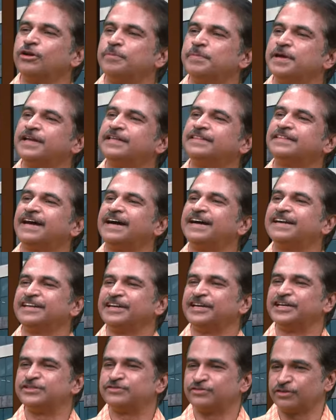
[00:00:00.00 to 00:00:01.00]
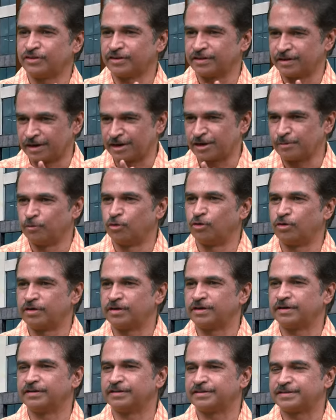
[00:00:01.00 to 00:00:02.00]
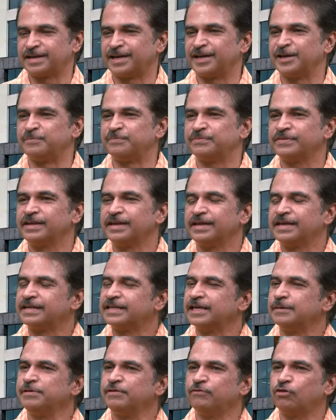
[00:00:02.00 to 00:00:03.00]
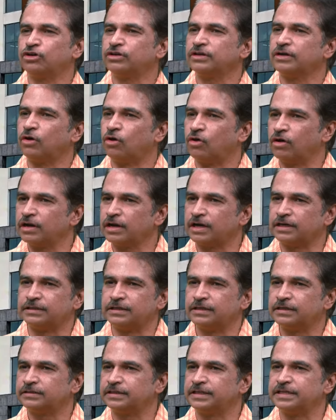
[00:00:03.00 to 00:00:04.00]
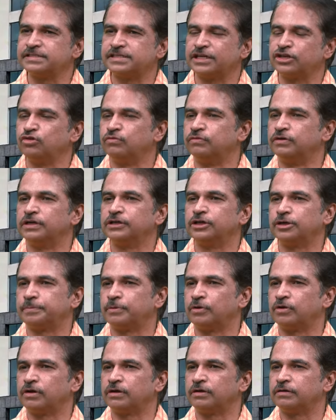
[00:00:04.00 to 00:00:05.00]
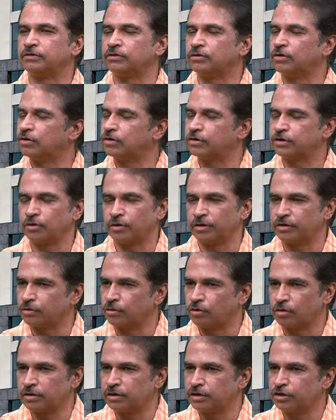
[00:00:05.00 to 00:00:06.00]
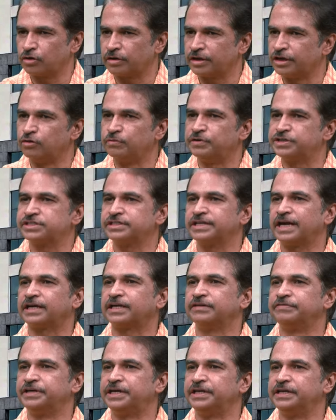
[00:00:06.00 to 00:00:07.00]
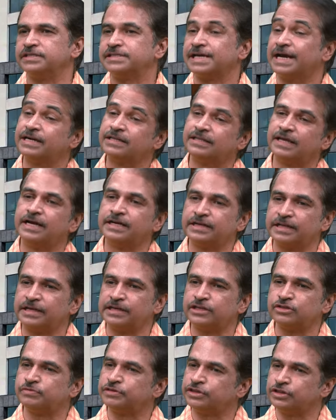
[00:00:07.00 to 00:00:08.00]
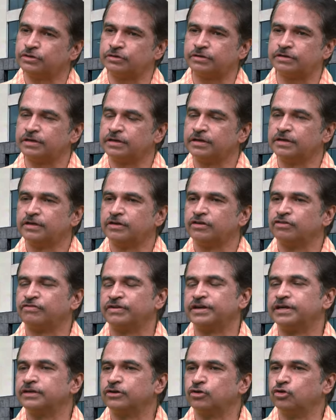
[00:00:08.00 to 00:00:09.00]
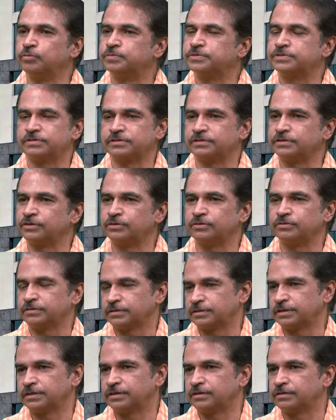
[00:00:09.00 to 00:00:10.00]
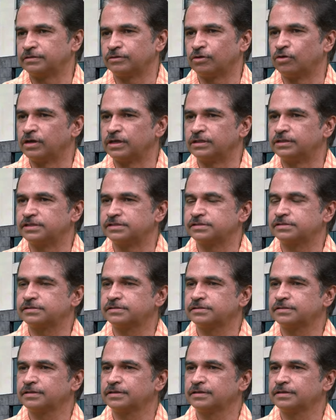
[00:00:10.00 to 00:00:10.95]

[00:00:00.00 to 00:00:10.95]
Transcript: to remain in that age for a little more time. Tell me what all other things that you worked upon, or all your innovation activities at that age with your friend groups, you know, and all others.